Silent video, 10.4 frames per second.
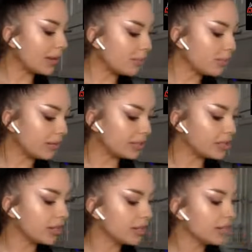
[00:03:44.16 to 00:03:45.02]
maple
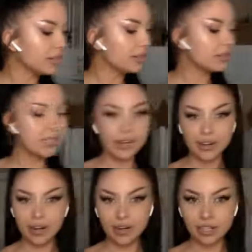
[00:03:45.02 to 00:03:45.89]
mustard,
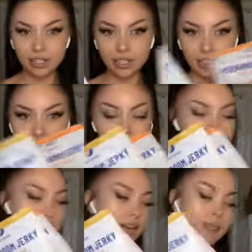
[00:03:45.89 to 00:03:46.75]
teriyaki ginger.
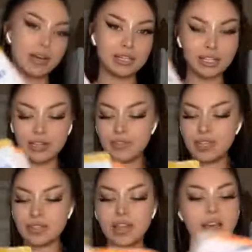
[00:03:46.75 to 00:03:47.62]
Oh my gosh, I love
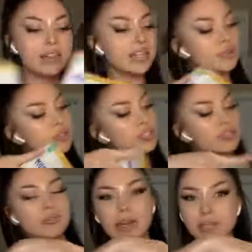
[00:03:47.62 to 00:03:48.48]
these. This one
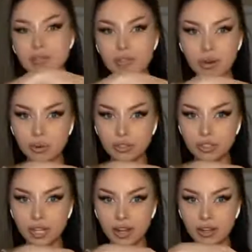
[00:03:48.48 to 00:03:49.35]
just reminds me of like orange
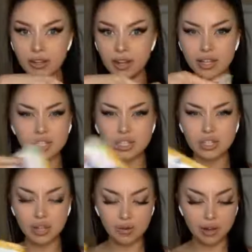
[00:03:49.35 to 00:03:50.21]
chicken. It's
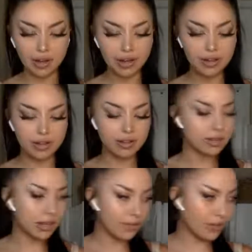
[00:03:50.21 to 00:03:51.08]
so good.
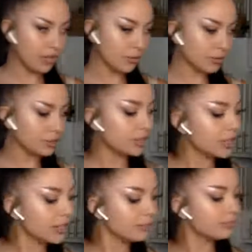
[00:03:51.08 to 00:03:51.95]
Like a vegan orange
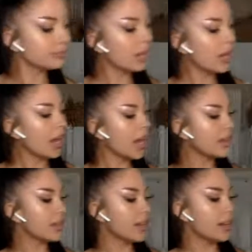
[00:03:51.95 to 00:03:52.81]
chicken.
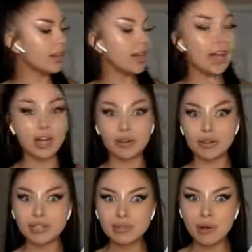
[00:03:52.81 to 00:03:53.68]
And then
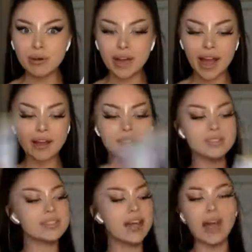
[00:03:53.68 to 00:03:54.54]
hickory
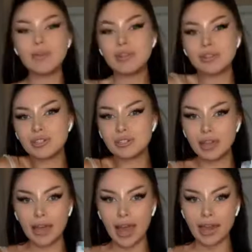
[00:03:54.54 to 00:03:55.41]
smokehouse. I mean, you could do
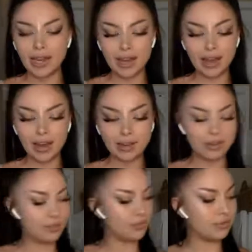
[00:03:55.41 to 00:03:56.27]
like any kind
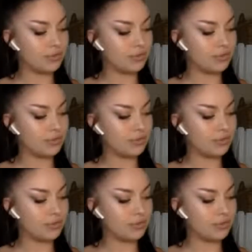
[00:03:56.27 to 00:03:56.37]
of